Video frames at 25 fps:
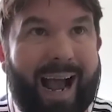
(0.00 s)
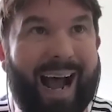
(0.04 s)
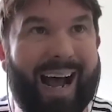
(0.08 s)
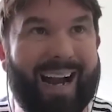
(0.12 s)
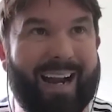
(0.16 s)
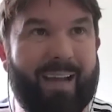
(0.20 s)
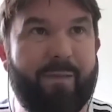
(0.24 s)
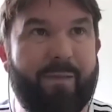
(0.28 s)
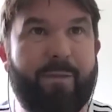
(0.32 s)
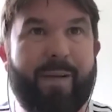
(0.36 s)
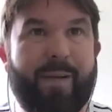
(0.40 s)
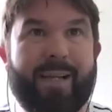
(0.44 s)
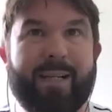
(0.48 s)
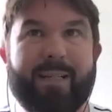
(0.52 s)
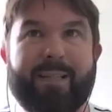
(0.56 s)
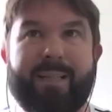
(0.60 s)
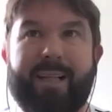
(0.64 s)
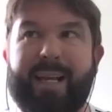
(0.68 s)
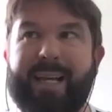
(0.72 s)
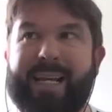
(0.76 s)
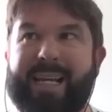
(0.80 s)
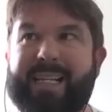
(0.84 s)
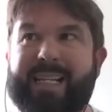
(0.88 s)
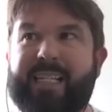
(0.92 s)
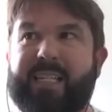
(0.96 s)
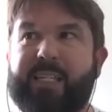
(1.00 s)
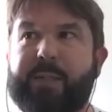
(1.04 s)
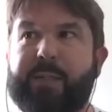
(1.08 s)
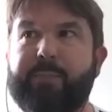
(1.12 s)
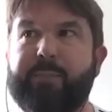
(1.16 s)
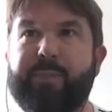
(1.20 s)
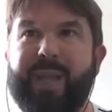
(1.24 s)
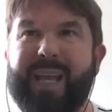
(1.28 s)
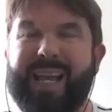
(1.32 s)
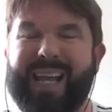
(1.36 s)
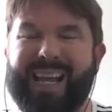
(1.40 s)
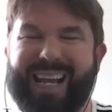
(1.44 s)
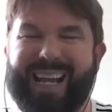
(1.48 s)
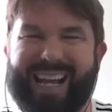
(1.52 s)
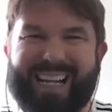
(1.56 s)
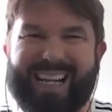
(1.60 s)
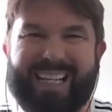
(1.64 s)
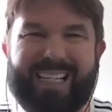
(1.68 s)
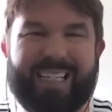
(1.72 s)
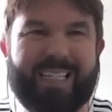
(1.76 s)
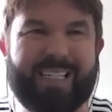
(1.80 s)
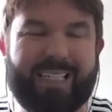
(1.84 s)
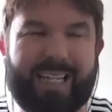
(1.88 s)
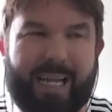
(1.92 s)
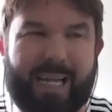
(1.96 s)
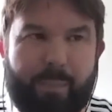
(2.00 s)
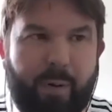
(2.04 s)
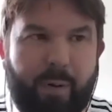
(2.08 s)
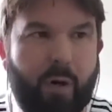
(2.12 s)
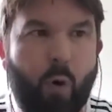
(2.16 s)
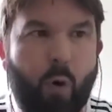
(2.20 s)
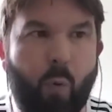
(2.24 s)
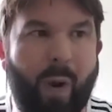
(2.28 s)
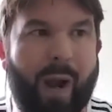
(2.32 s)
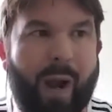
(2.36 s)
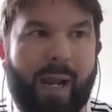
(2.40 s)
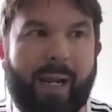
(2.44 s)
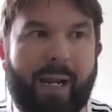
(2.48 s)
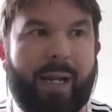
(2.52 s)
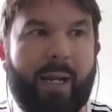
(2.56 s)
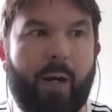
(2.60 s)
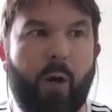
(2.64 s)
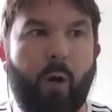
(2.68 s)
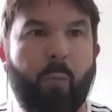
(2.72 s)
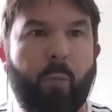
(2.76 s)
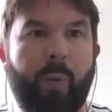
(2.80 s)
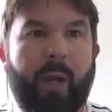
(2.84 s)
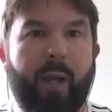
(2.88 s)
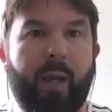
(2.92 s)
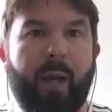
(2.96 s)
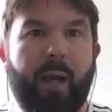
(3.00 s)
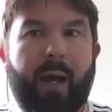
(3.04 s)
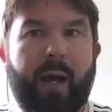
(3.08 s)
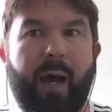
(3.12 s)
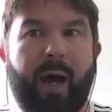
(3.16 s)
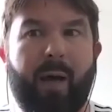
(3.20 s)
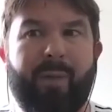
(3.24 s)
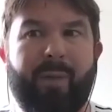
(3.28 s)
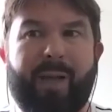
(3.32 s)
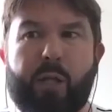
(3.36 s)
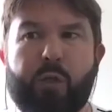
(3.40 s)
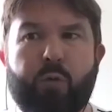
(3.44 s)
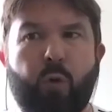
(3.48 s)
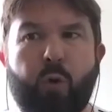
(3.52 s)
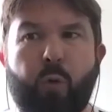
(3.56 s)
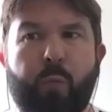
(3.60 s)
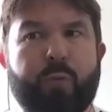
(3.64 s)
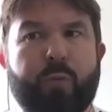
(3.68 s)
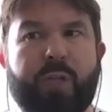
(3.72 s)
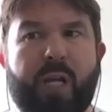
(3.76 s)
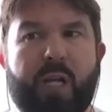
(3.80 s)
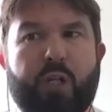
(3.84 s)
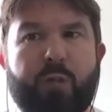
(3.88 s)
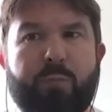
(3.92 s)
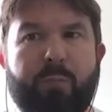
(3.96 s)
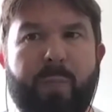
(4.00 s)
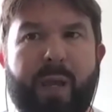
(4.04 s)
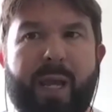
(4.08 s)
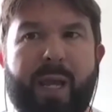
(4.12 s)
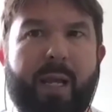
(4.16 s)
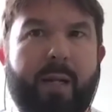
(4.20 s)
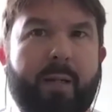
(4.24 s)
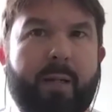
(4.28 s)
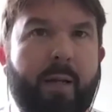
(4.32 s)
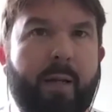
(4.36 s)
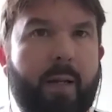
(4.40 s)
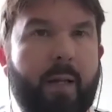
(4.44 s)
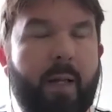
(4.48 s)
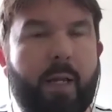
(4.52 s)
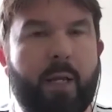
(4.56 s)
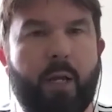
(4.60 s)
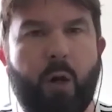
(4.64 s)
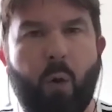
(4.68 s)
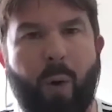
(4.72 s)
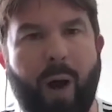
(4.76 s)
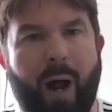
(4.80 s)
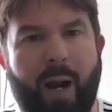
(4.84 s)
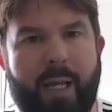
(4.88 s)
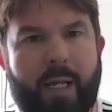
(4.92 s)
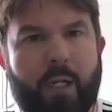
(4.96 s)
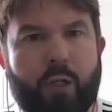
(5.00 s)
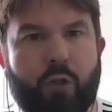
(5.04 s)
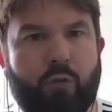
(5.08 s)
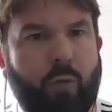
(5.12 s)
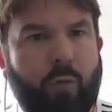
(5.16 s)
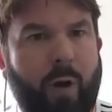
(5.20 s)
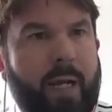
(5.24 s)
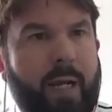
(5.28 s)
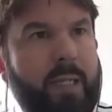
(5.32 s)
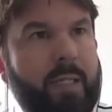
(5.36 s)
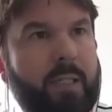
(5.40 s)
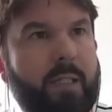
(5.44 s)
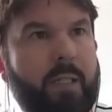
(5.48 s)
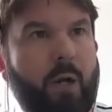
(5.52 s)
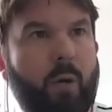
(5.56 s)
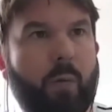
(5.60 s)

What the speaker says: and it feels like it's slipping away a little bit, and that's what upsets me. And Harriet's right.